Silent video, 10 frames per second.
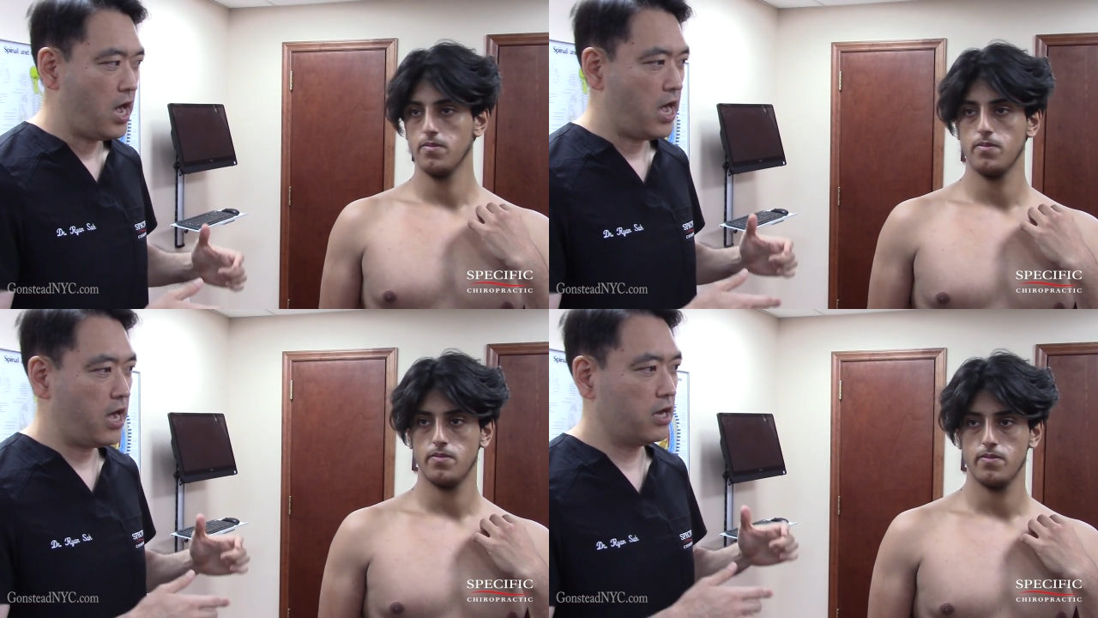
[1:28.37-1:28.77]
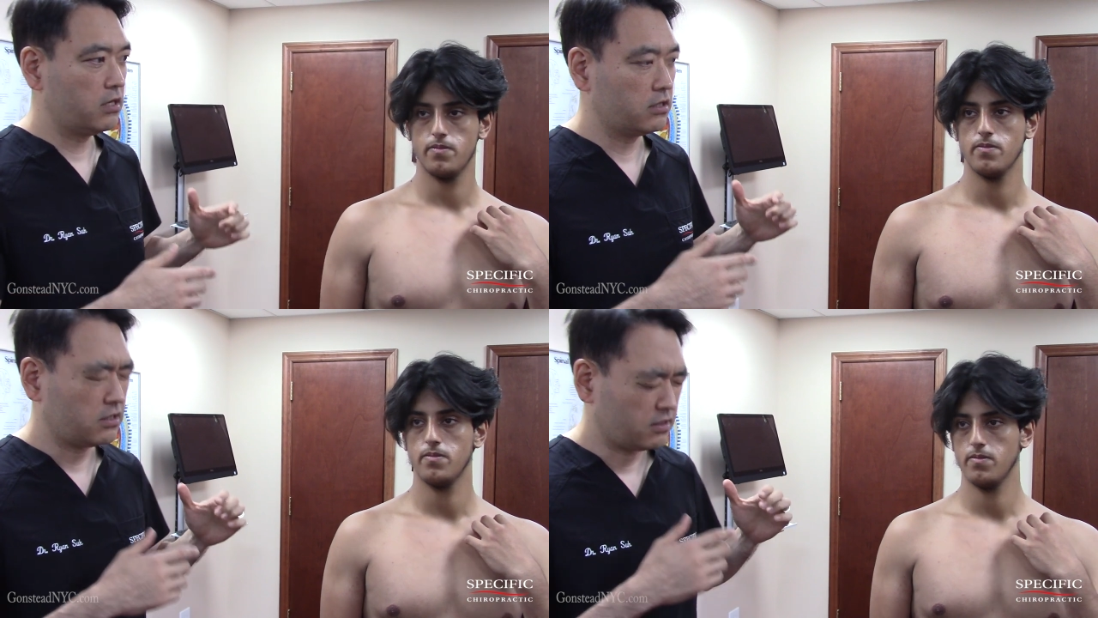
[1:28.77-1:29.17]

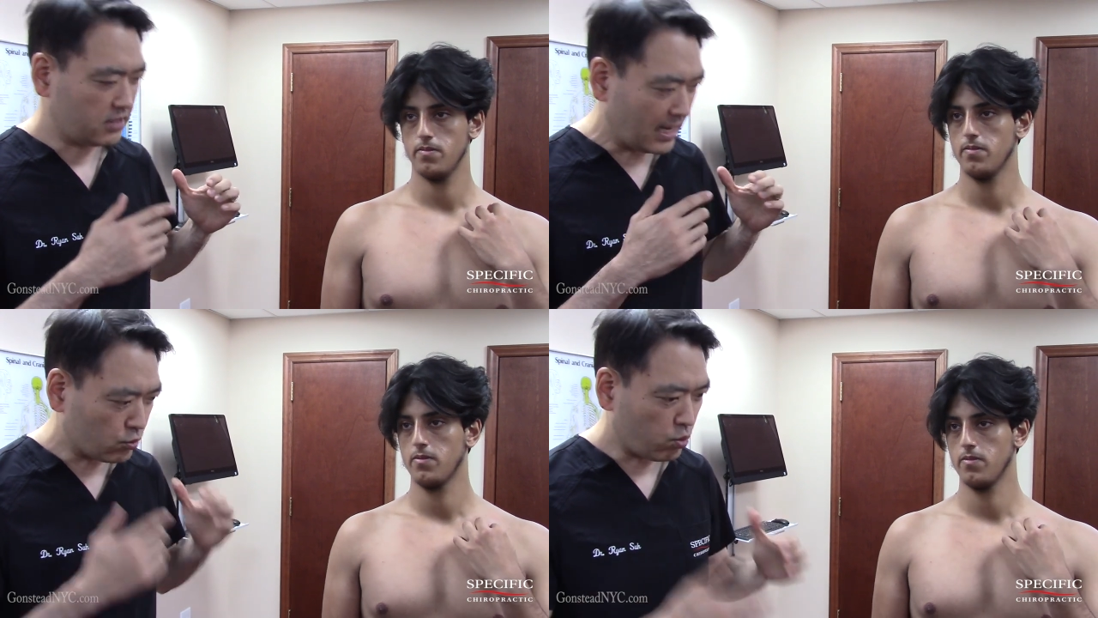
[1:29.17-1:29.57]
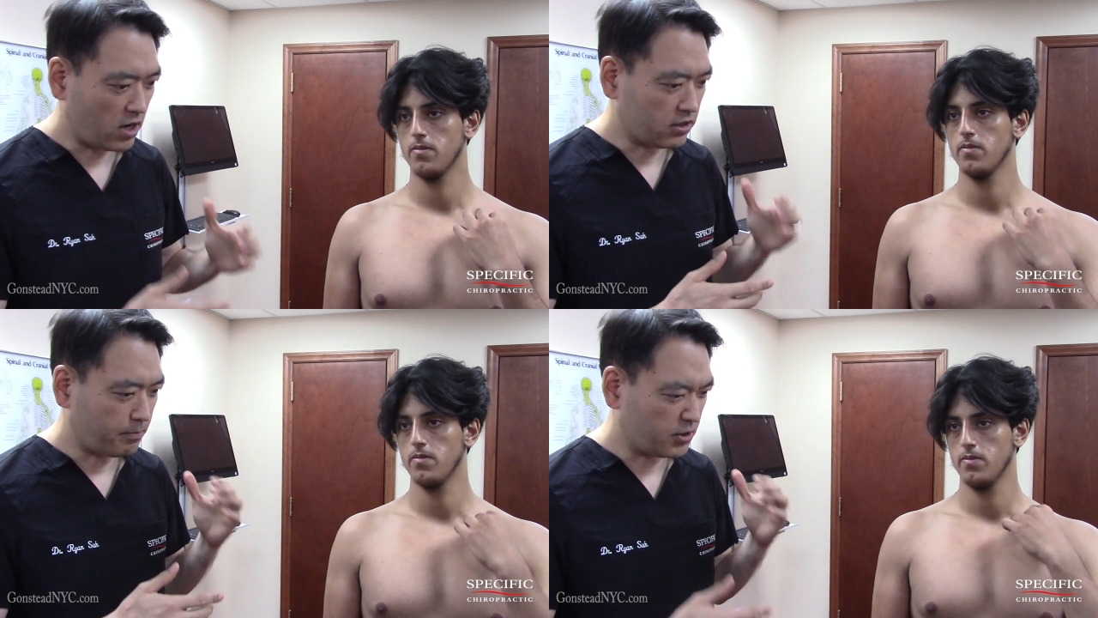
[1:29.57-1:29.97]
Speaker 1: and that's
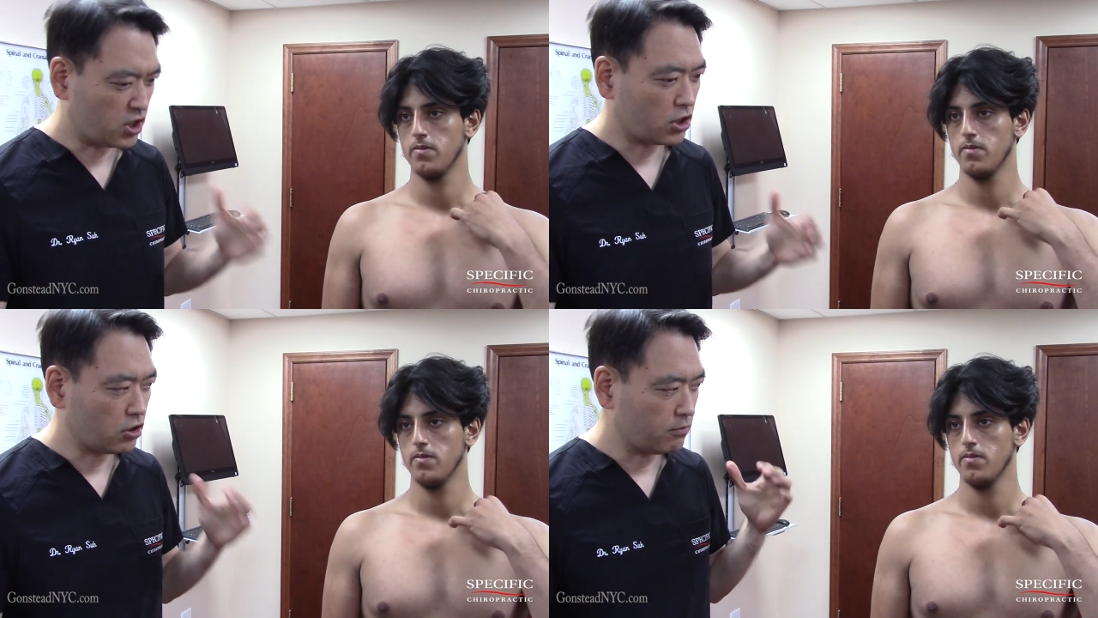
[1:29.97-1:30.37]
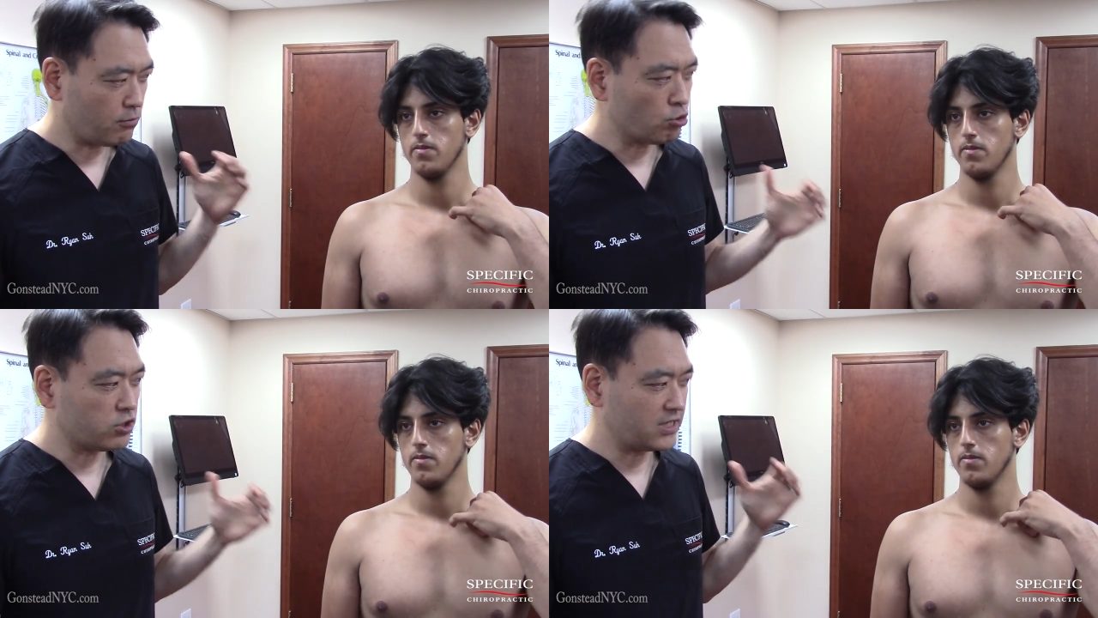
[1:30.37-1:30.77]
why the particular
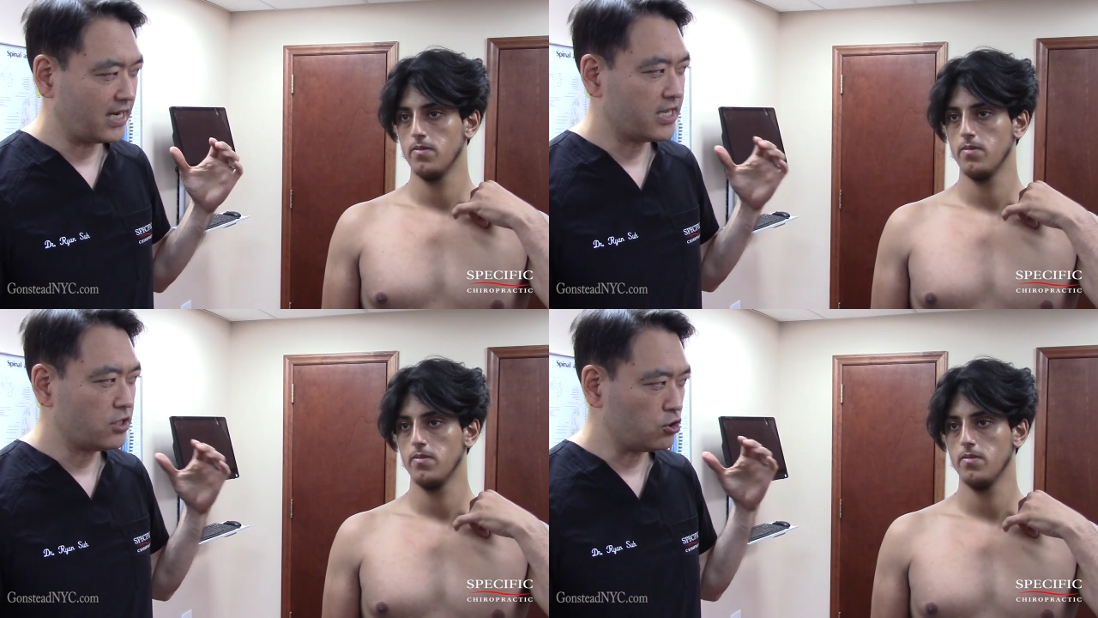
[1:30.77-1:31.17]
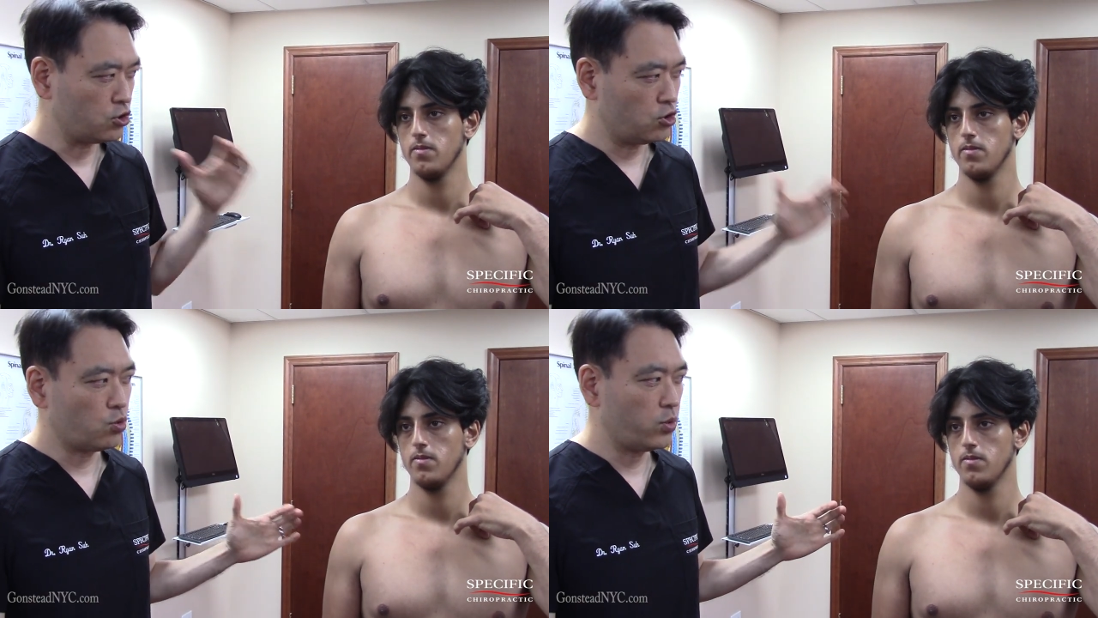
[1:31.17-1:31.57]
motions that he is
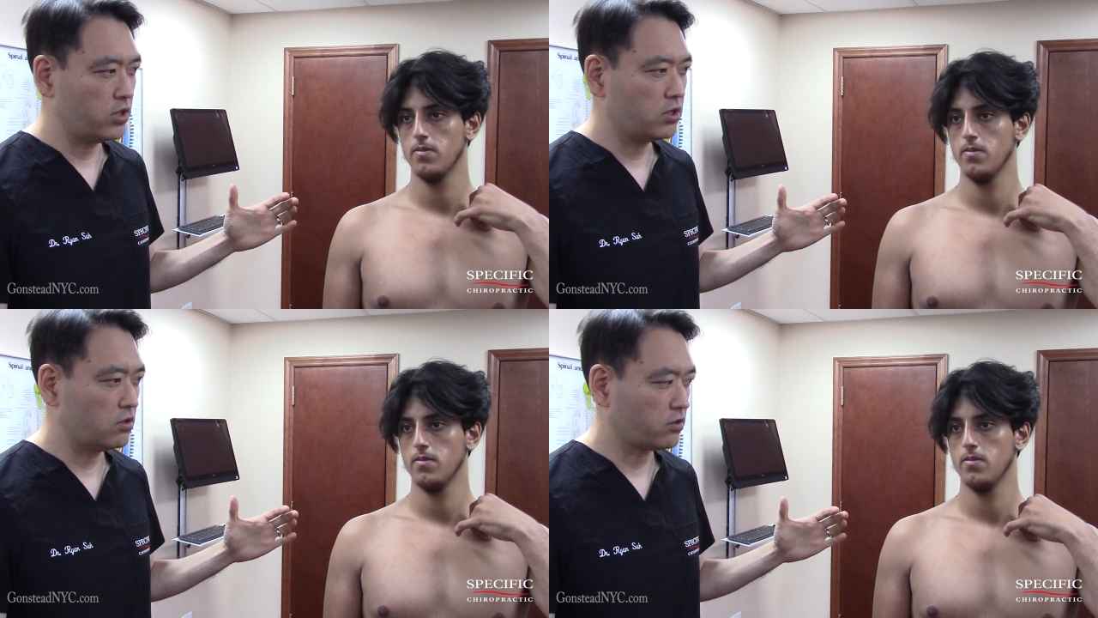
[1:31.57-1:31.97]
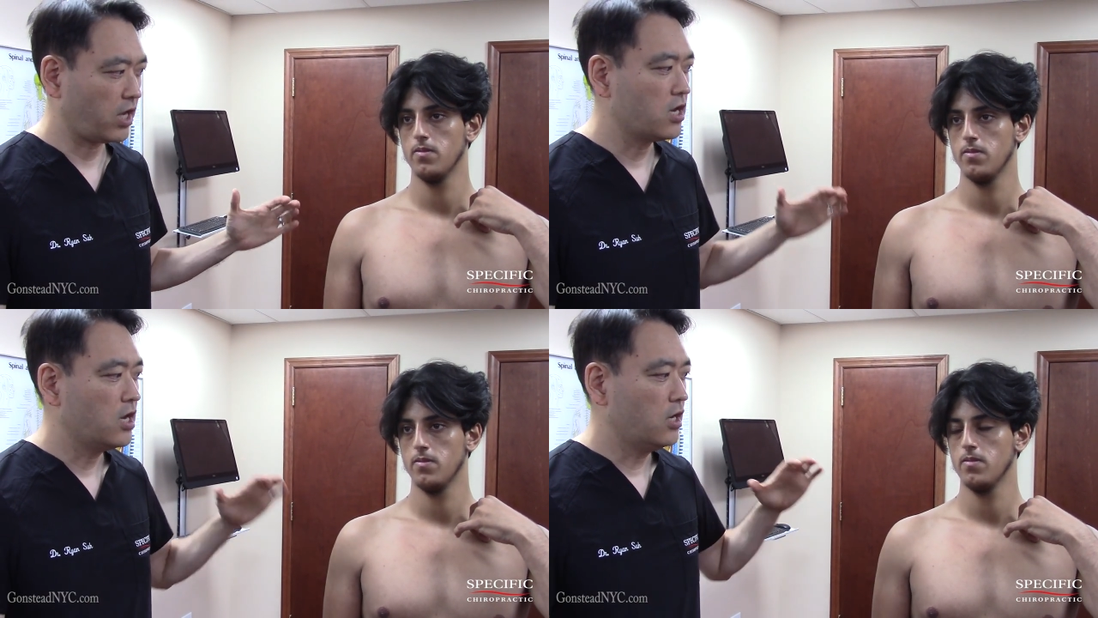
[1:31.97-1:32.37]
doing,
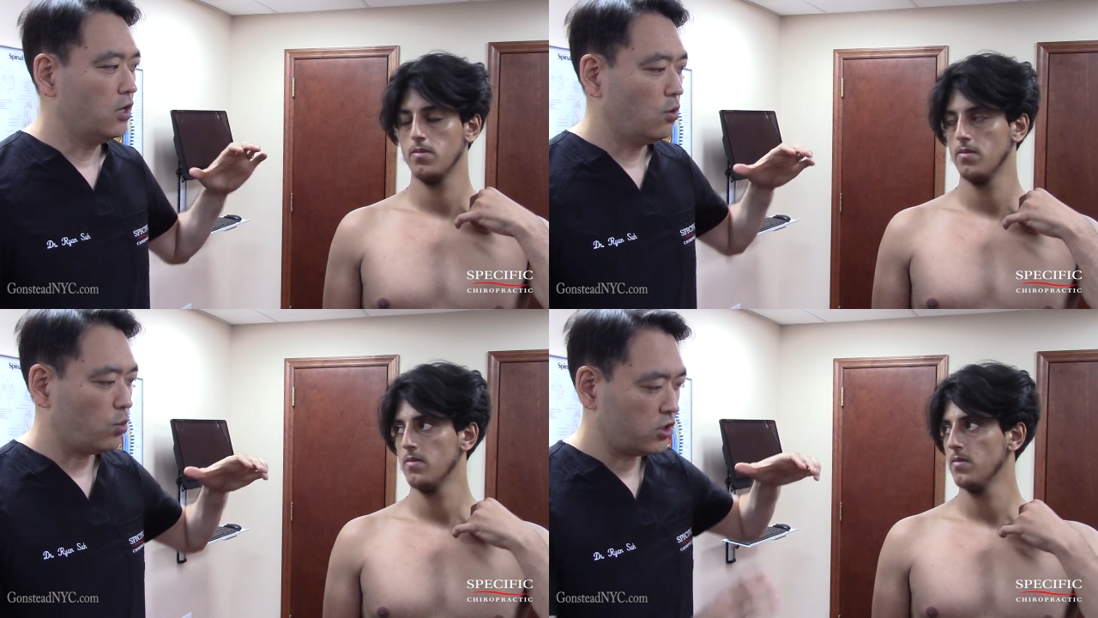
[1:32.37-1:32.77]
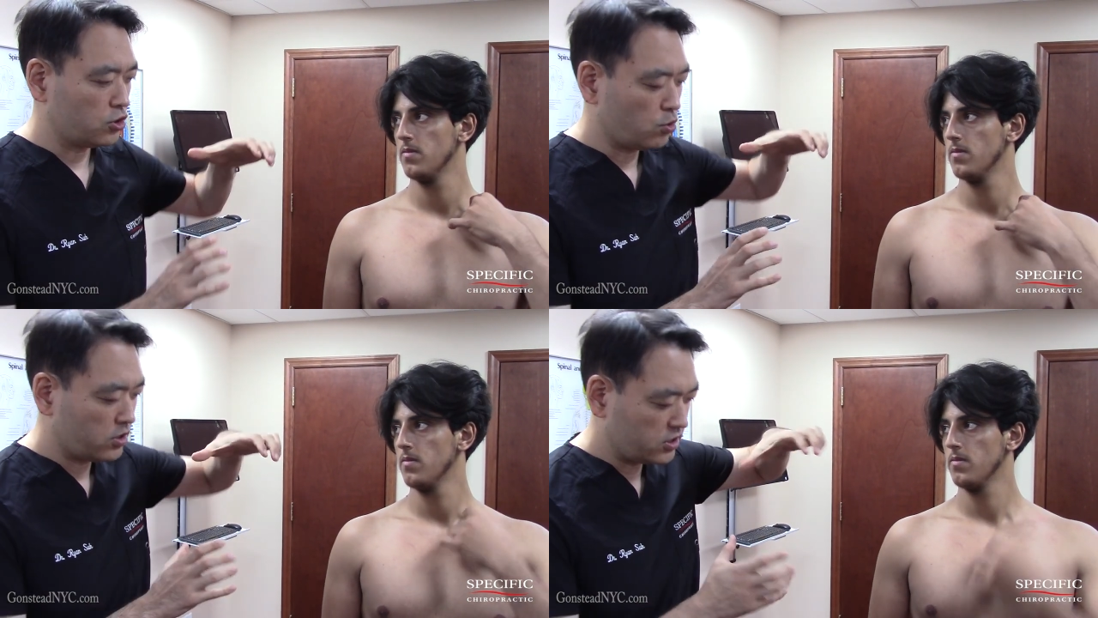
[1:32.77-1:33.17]
okay, what he's
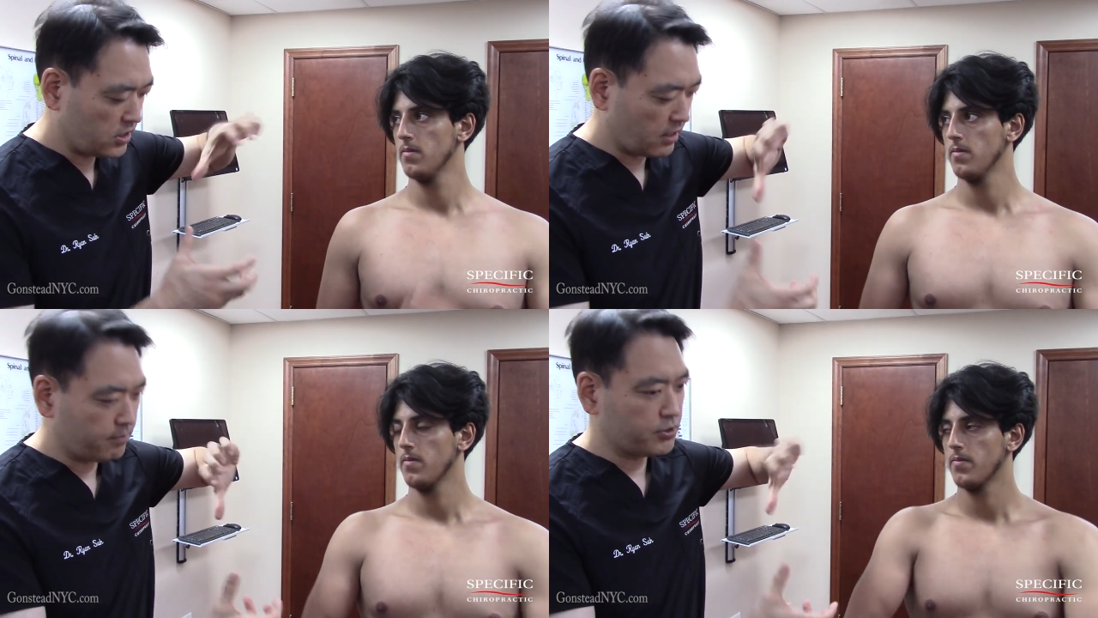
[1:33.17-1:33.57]
doing is like